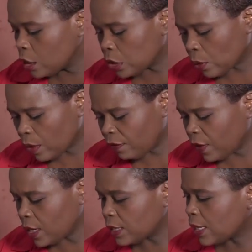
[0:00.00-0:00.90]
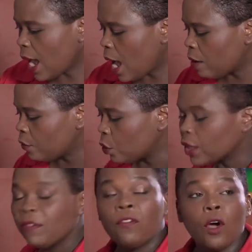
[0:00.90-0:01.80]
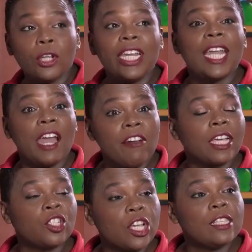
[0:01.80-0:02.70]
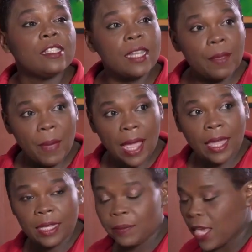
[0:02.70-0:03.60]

So we first have, you can follow the directions in the packet.